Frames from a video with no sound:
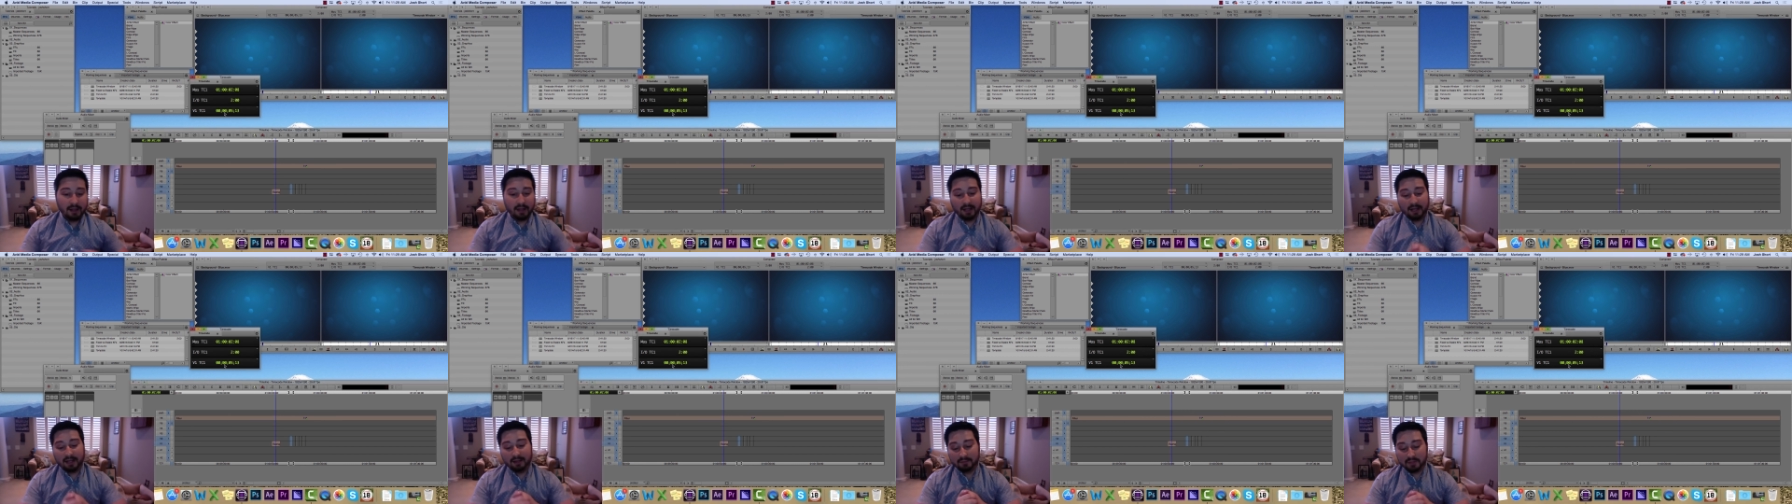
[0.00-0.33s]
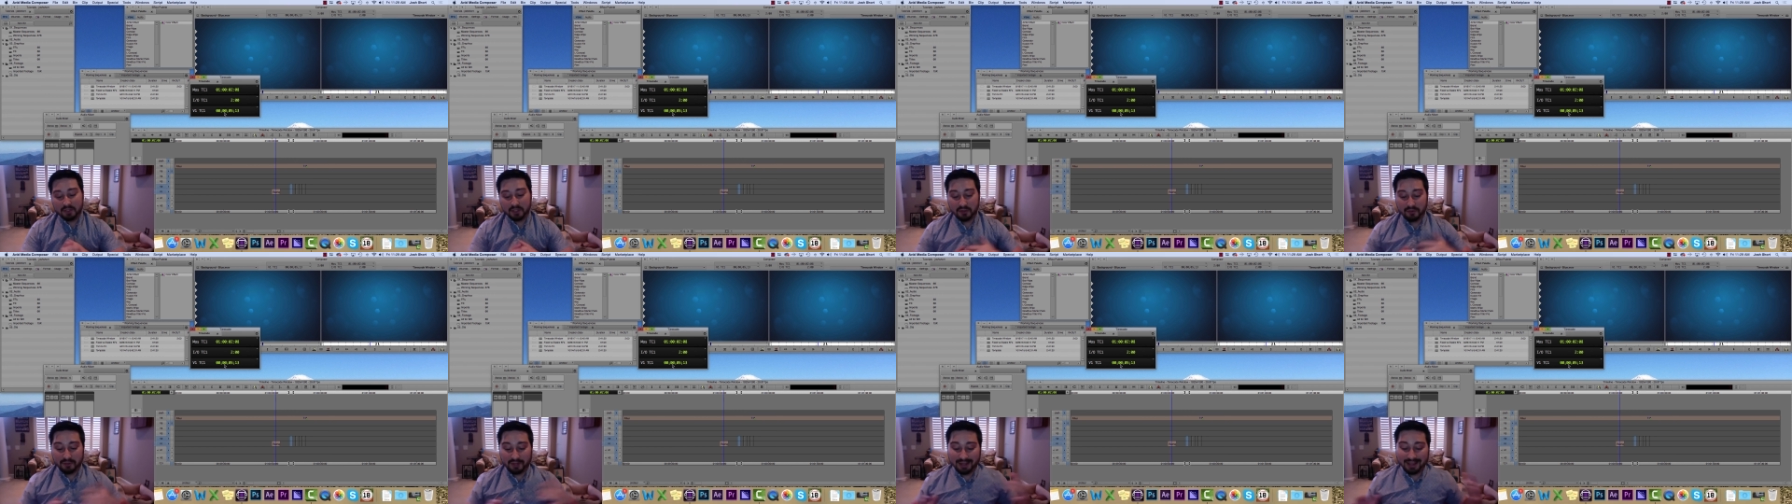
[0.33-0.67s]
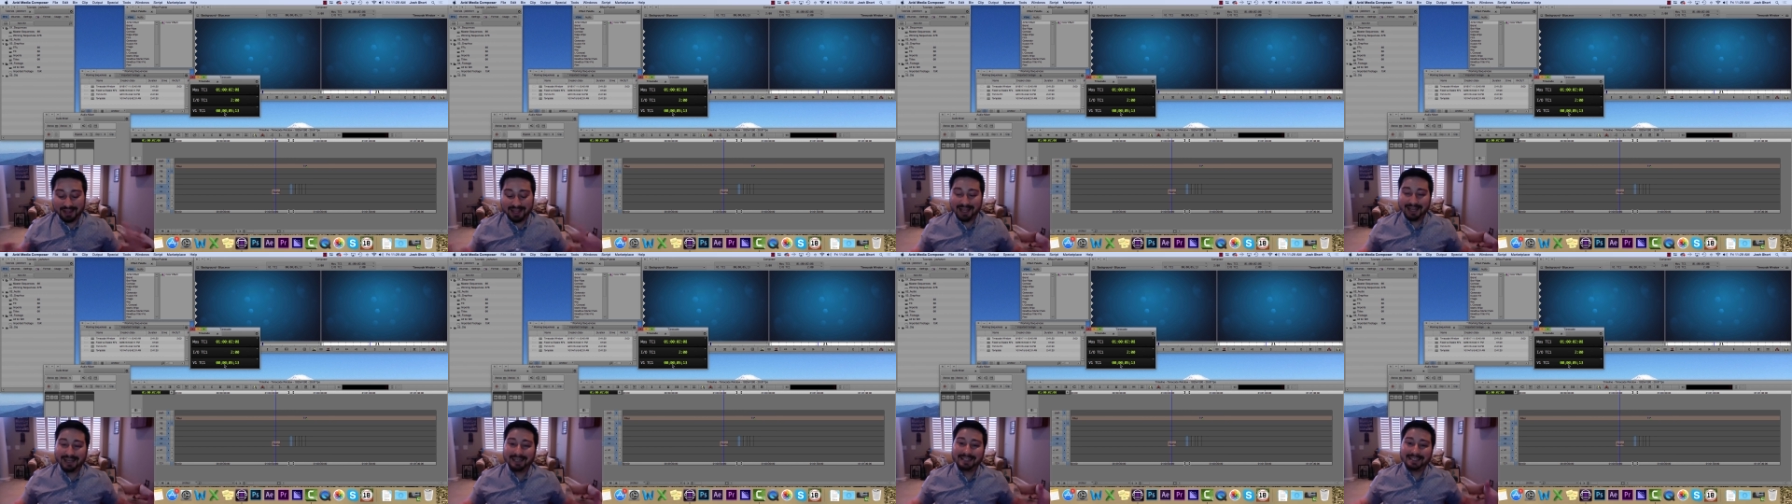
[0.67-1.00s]
Um, so
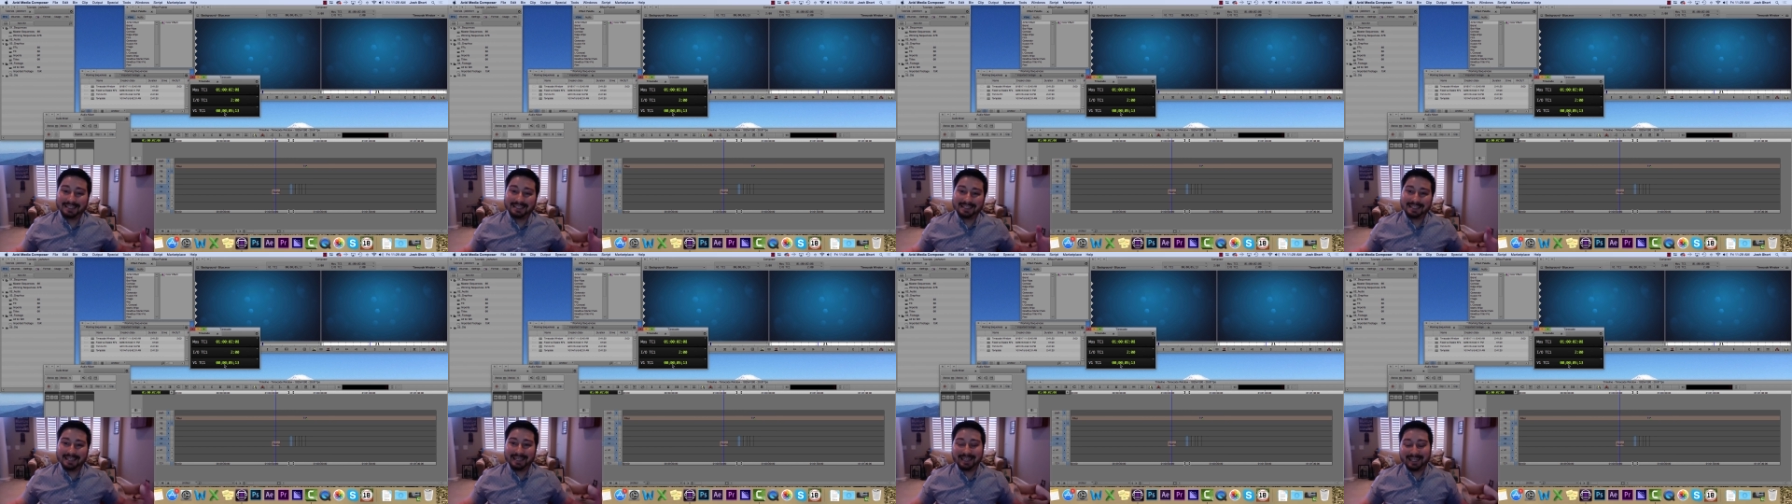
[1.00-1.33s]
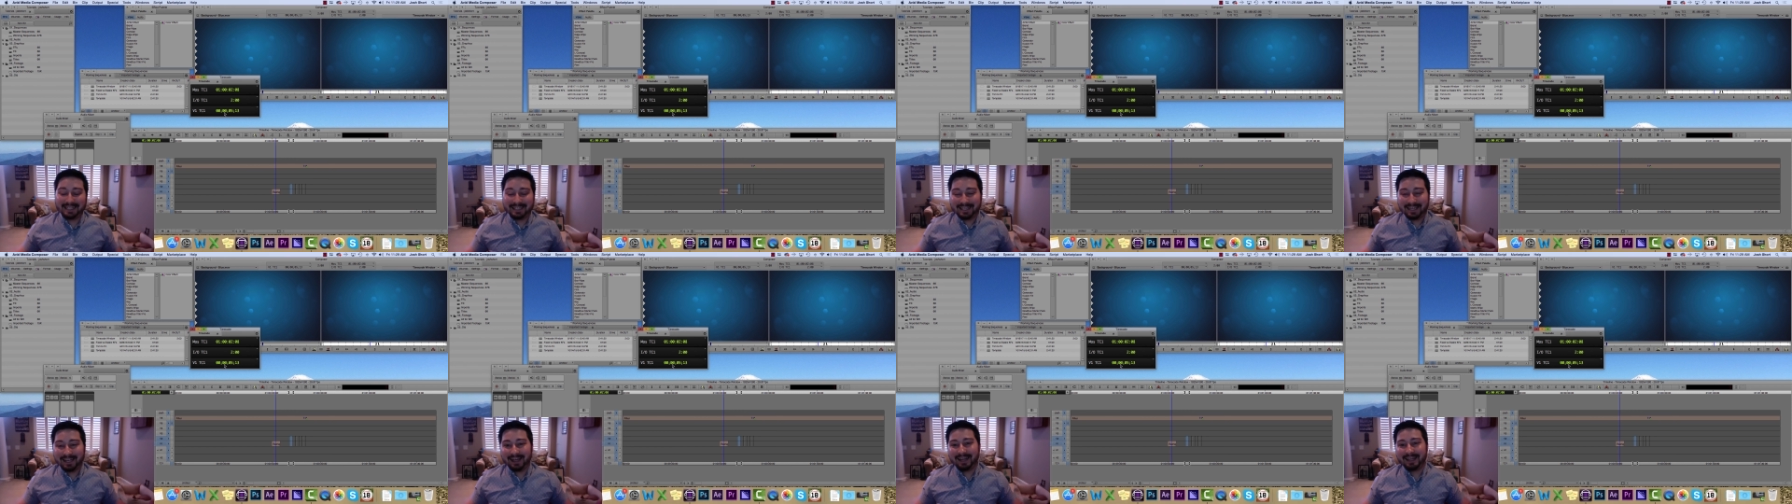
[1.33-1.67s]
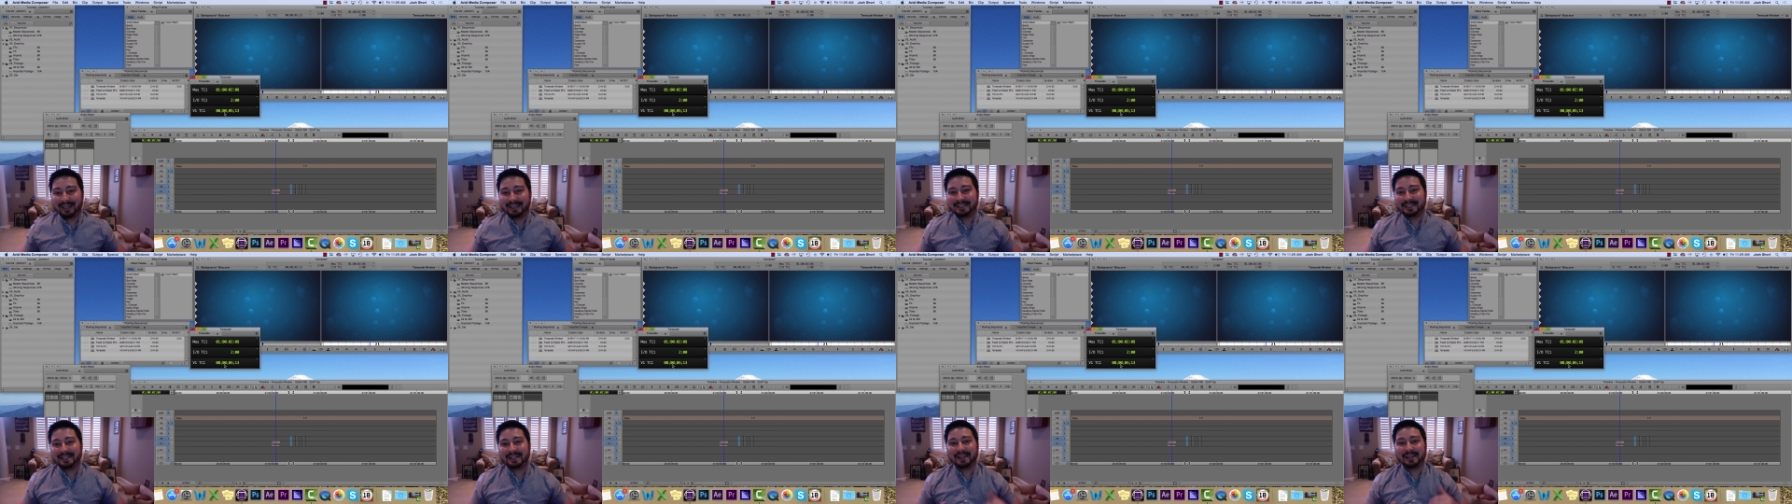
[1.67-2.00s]
that is it,
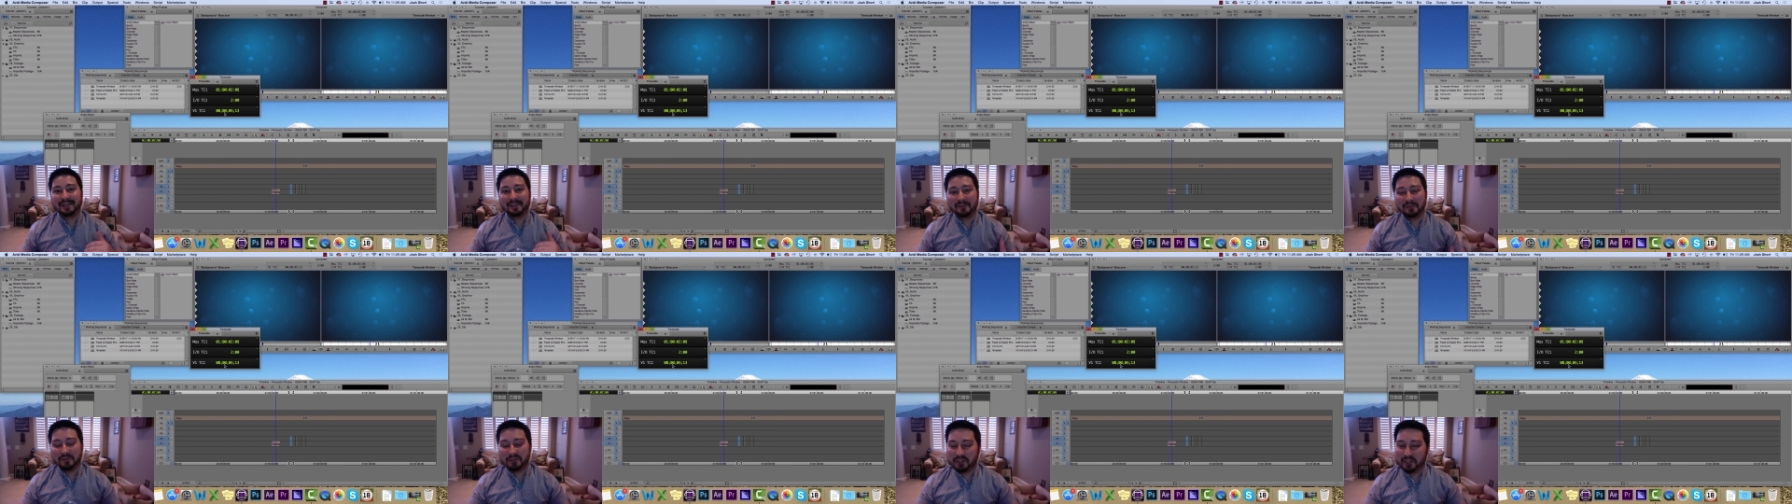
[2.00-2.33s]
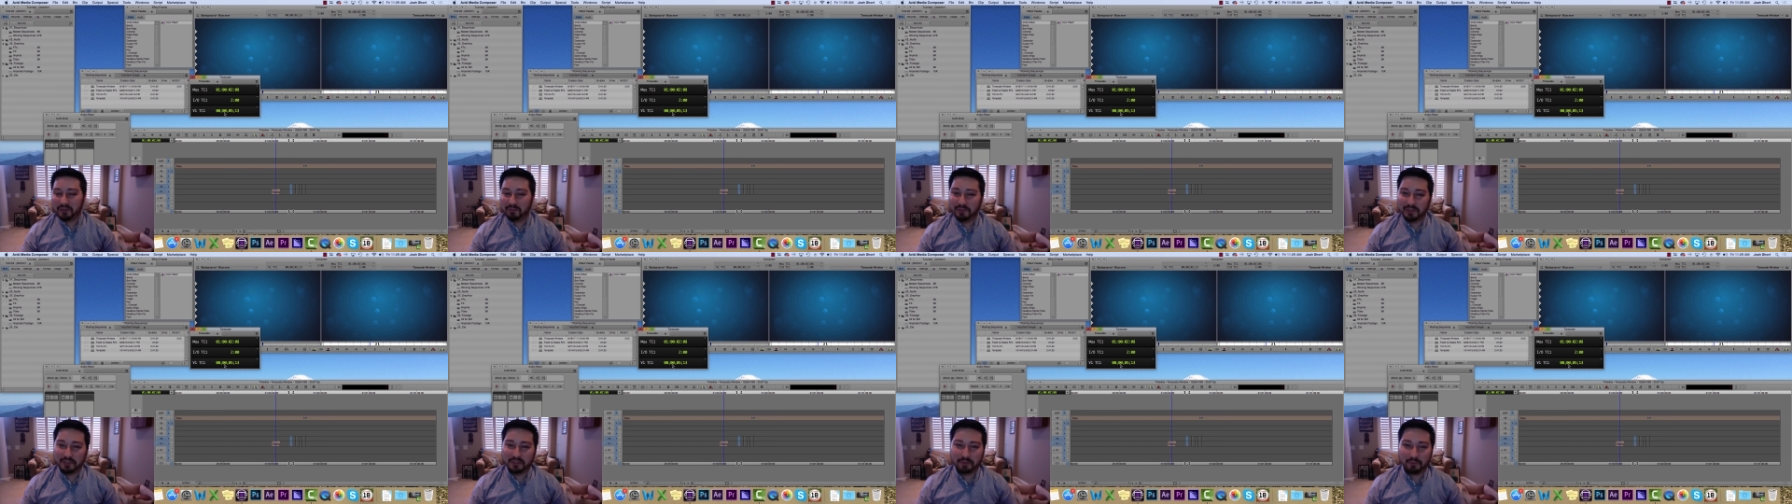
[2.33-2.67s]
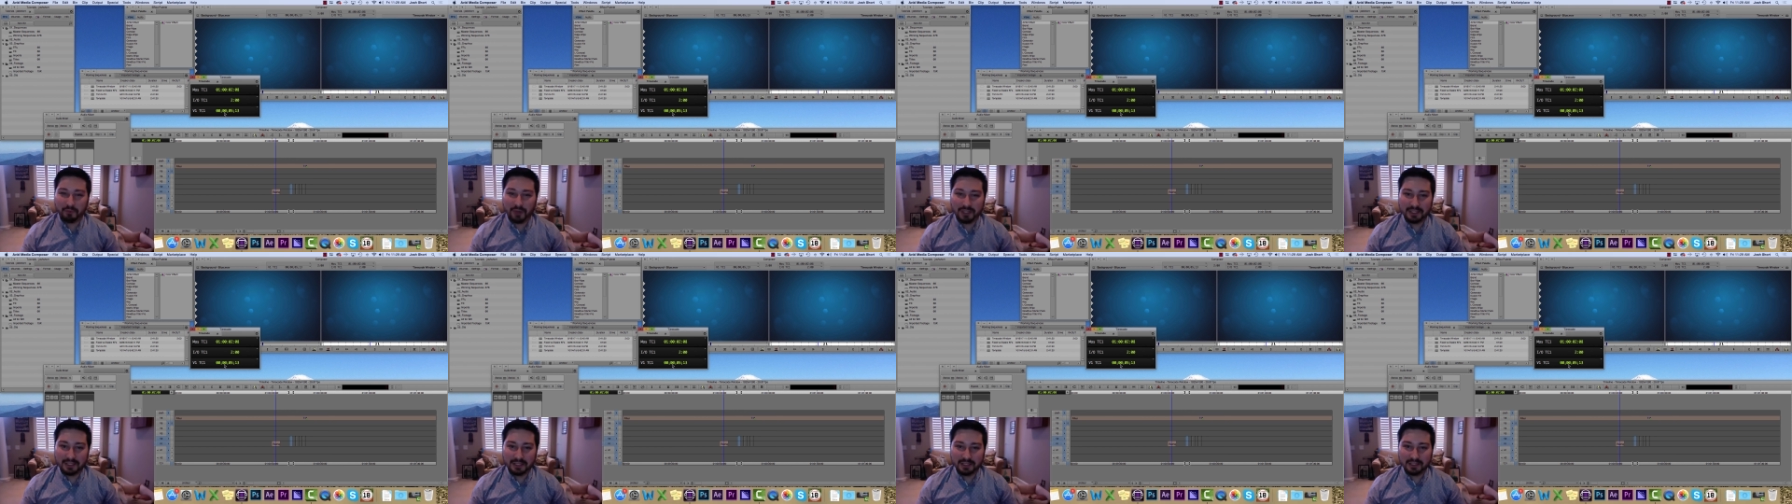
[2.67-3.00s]
guys. Thank you so much for
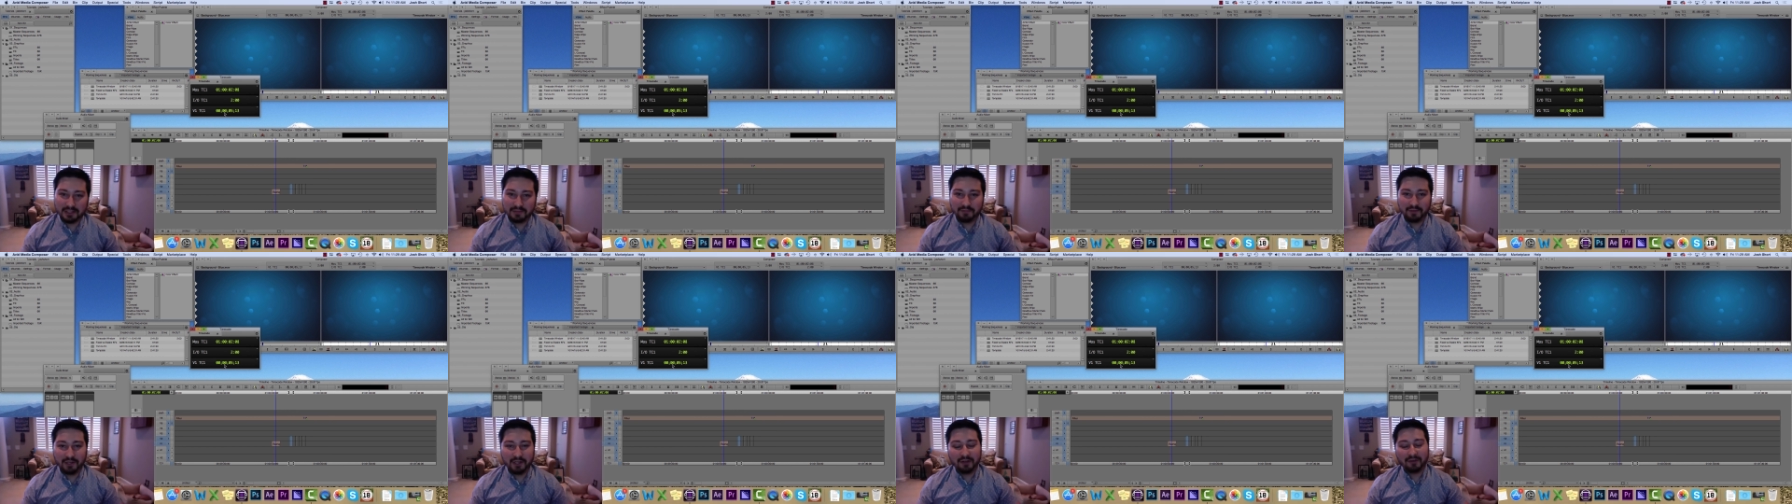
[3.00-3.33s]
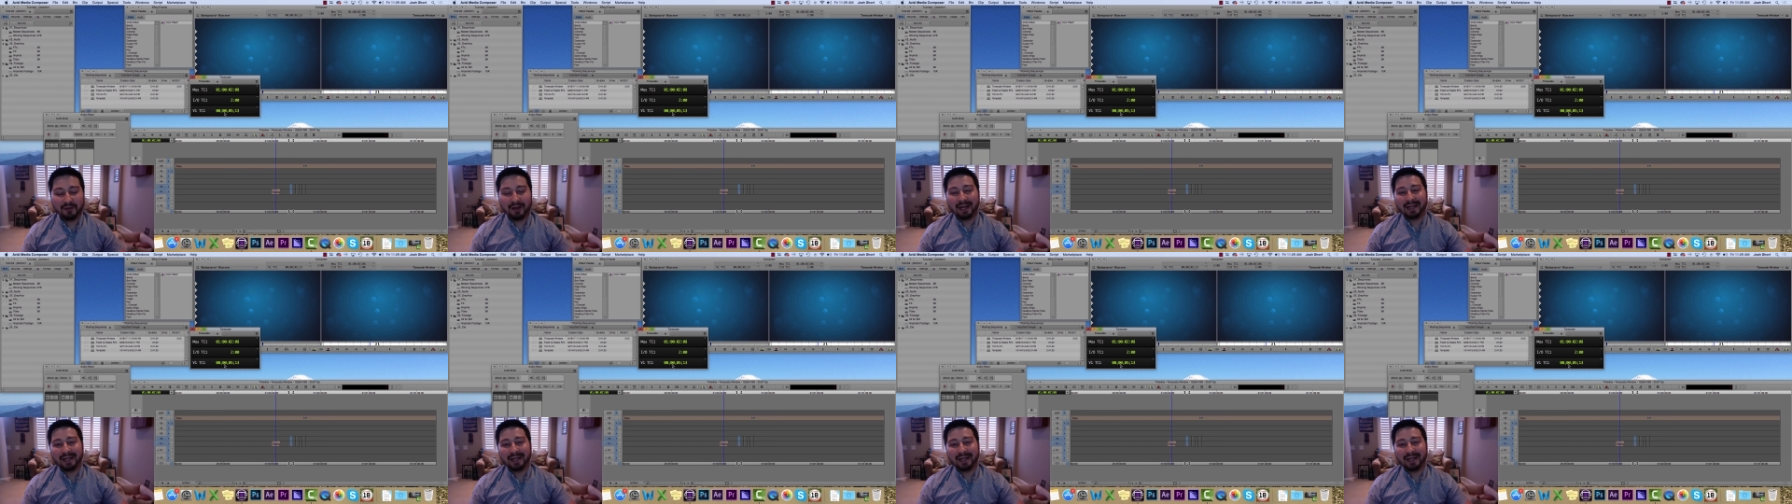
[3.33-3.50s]
watching this video.